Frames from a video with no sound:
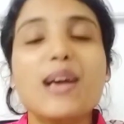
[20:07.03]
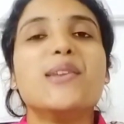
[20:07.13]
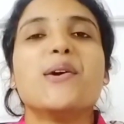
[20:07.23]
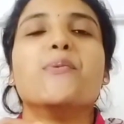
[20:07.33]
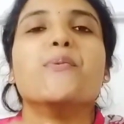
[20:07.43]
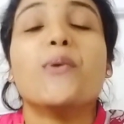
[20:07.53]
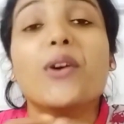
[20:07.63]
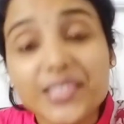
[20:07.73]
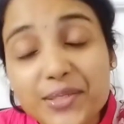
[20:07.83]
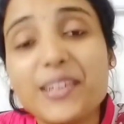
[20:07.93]
Now,
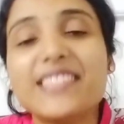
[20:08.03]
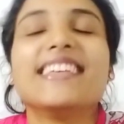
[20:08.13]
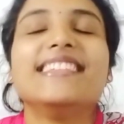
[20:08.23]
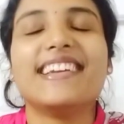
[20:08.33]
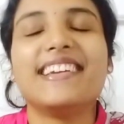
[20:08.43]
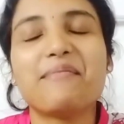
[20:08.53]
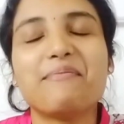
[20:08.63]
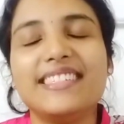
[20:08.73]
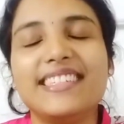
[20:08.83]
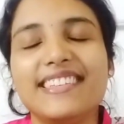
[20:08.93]
what was the genetic
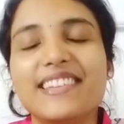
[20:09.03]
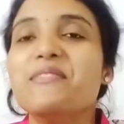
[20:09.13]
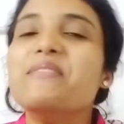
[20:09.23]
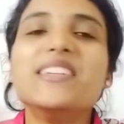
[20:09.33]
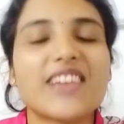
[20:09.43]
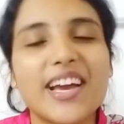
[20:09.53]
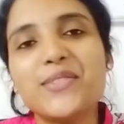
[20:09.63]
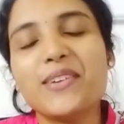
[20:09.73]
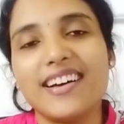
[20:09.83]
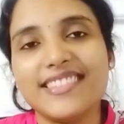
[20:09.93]
material? We will try
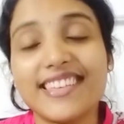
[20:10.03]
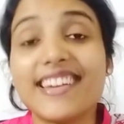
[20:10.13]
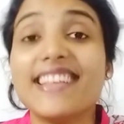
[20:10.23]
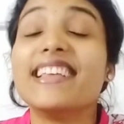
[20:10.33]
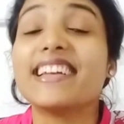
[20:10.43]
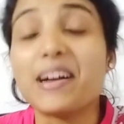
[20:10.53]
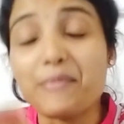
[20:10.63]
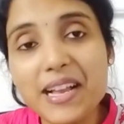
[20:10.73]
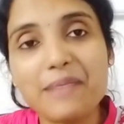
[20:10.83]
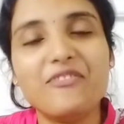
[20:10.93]
to answer in the
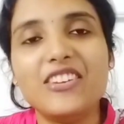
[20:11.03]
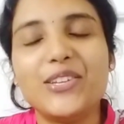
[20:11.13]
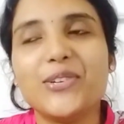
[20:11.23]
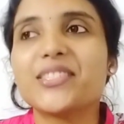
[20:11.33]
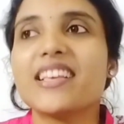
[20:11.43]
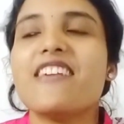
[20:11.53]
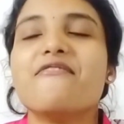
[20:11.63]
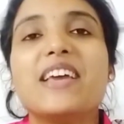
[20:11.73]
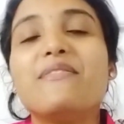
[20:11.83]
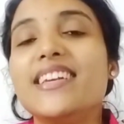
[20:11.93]
coming up videos
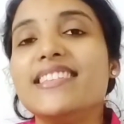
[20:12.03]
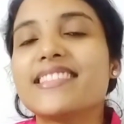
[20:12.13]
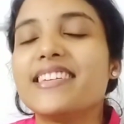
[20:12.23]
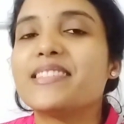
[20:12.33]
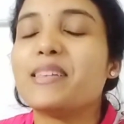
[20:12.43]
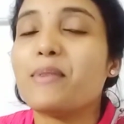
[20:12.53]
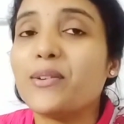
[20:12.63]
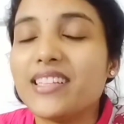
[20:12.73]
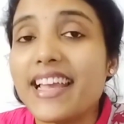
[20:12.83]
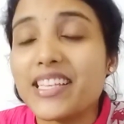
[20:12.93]
where we discuss
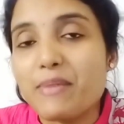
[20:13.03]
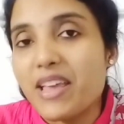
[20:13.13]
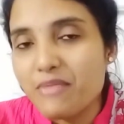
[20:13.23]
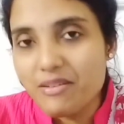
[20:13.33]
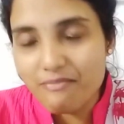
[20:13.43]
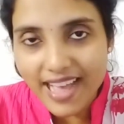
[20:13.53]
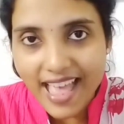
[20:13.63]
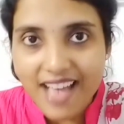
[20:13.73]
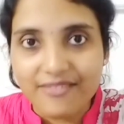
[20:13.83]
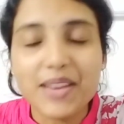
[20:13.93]
about the experiment by
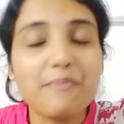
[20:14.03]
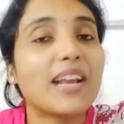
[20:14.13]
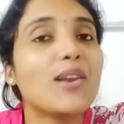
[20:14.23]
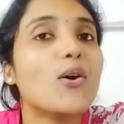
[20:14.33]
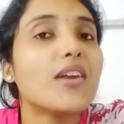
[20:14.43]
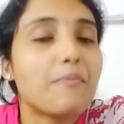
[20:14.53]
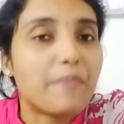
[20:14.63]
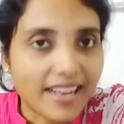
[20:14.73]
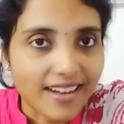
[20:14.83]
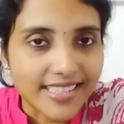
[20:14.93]
Avery, MacLeod and
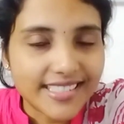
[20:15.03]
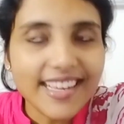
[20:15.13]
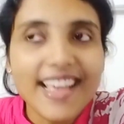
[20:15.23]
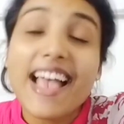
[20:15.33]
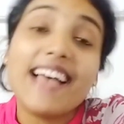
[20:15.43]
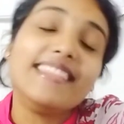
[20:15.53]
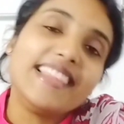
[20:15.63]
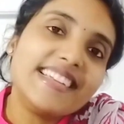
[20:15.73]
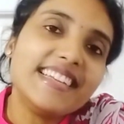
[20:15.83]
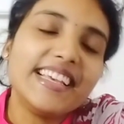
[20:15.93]
McCarthy, and
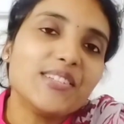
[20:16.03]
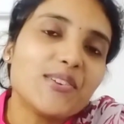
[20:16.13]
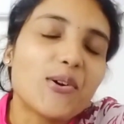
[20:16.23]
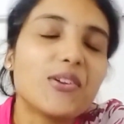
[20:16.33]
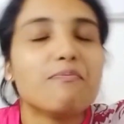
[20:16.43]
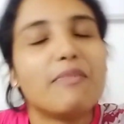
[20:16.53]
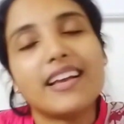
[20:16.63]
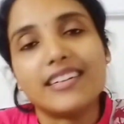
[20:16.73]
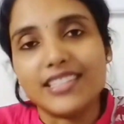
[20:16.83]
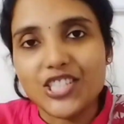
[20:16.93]
then later on by
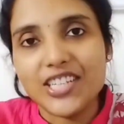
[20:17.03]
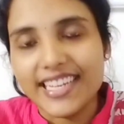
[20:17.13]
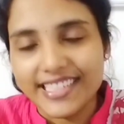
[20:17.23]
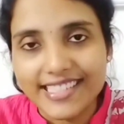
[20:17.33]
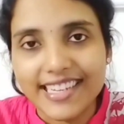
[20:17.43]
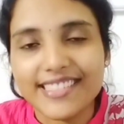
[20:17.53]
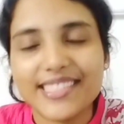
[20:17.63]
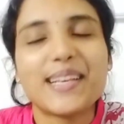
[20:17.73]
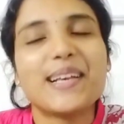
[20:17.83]
Hershey and Chase.